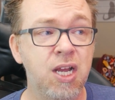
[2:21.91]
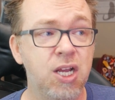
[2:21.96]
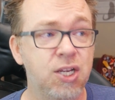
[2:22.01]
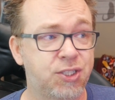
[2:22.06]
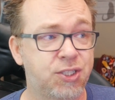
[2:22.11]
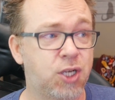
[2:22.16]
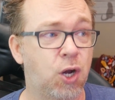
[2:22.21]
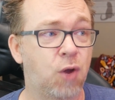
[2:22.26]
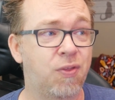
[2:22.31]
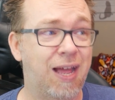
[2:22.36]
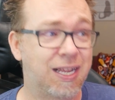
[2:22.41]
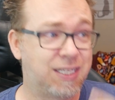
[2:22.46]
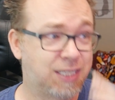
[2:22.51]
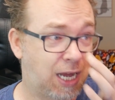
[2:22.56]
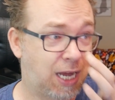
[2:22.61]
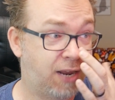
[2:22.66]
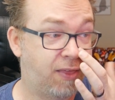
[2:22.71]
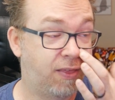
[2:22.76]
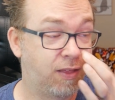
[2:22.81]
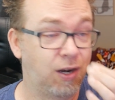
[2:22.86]
So that's
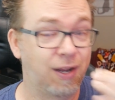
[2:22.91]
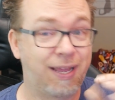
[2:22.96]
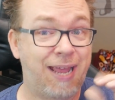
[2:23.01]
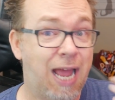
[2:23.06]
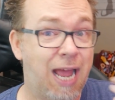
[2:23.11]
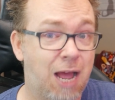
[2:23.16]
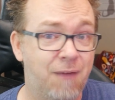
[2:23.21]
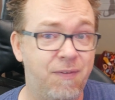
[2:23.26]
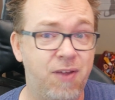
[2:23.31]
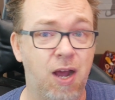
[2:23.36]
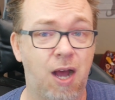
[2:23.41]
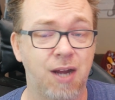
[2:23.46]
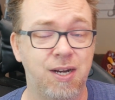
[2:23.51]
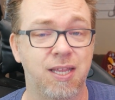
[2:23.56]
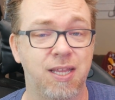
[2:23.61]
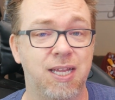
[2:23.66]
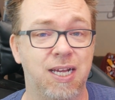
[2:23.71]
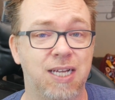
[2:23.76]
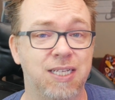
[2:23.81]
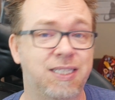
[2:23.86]
kind of a little caveat
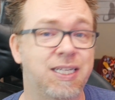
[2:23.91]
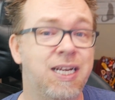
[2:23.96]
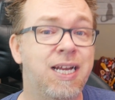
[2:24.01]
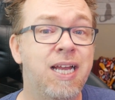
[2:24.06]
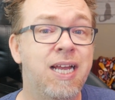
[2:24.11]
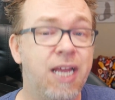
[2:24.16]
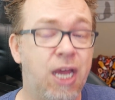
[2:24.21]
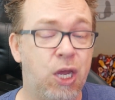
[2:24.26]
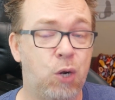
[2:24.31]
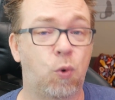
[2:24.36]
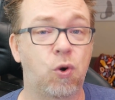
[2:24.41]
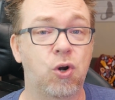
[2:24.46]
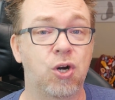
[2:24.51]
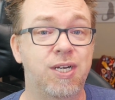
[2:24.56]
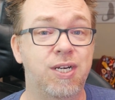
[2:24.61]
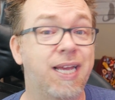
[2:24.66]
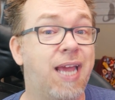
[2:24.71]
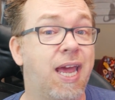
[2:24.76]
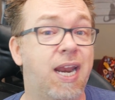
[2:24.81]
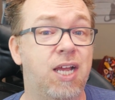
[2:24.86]
to this in order
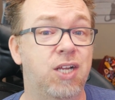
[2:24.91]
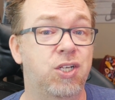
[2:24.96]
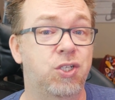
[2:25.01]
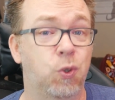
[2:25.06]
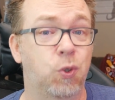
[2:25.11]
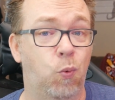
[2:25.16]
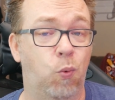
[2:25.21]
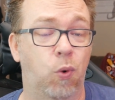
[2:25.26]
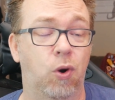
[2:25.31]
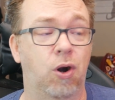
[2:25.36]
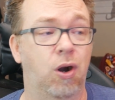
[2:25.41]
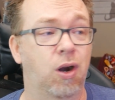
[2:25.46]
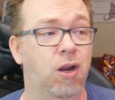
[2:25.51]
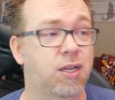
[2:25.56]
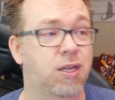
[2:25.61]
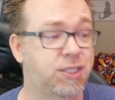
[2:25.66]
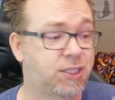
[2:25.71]
to get it to work.